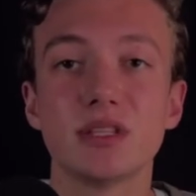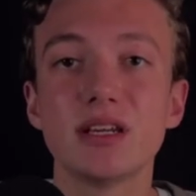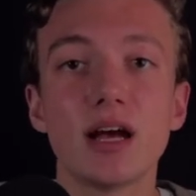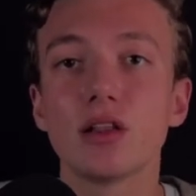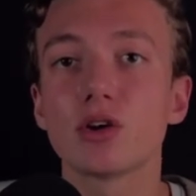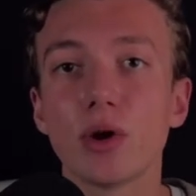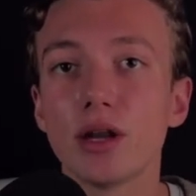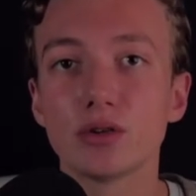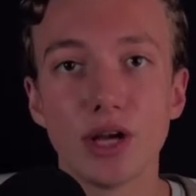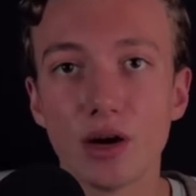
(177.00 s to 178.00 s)
did not look great
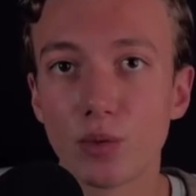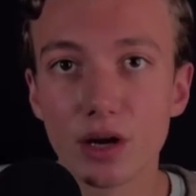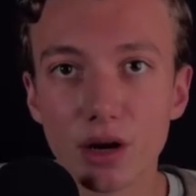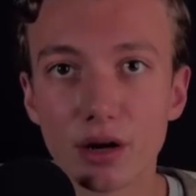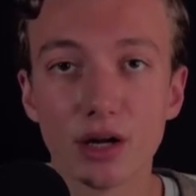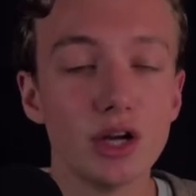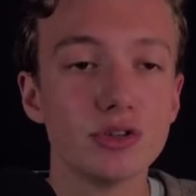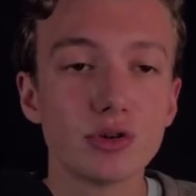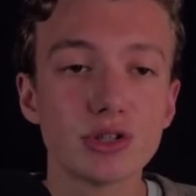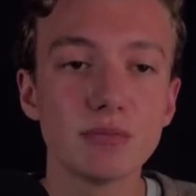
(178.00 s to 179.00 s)
at right guard.
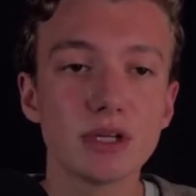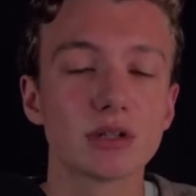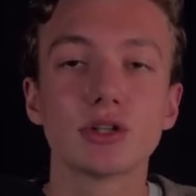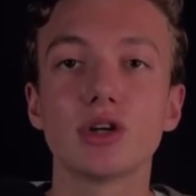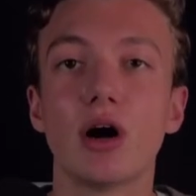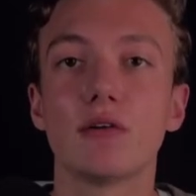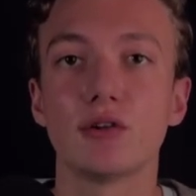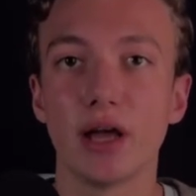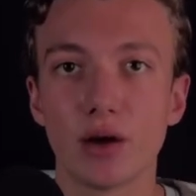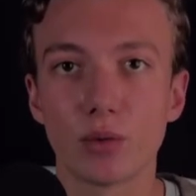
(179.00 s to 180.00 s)
Drew Samia looked
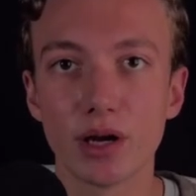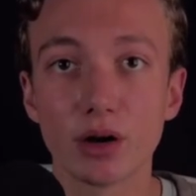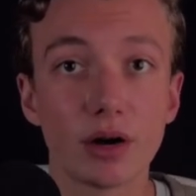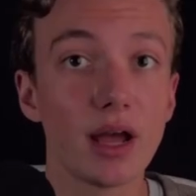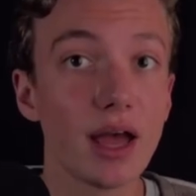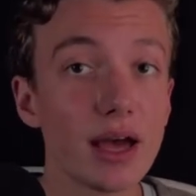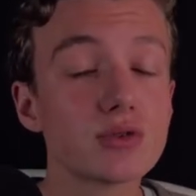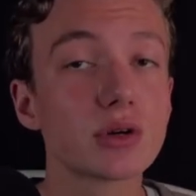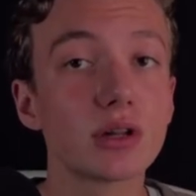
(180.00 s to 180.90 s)
awful at right guard. Ezra